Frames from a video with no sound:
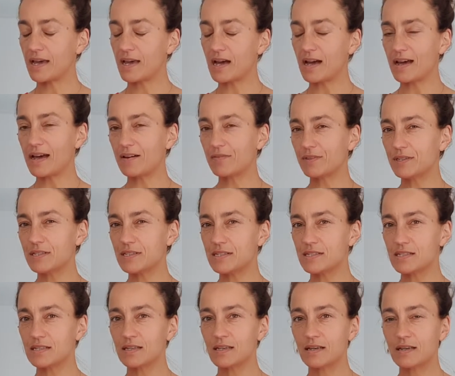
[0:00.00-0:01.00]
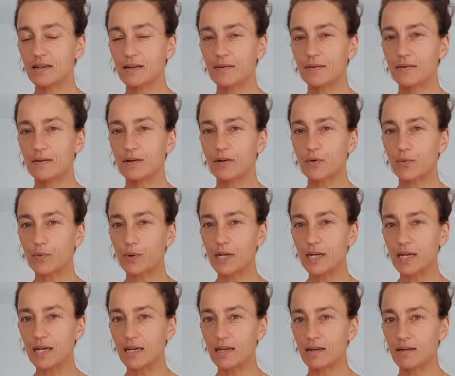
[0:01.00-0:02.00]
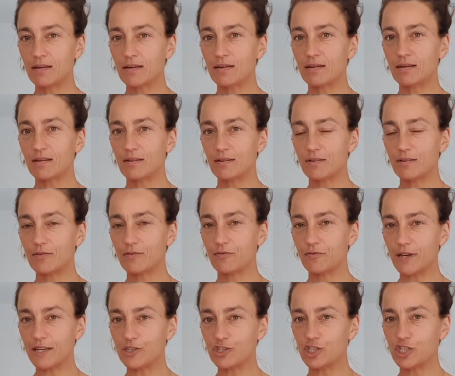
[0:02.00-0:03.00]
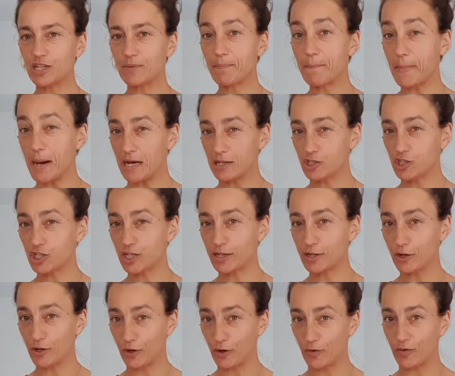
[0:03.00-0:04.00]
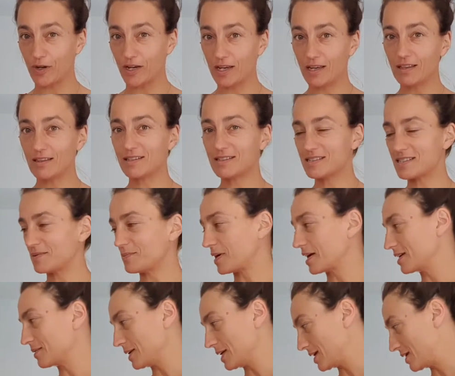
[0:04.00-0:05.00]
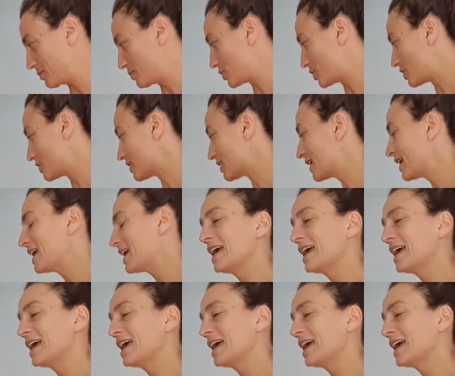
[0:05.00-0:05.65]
have this green veggie matcha curry that's in my ebook,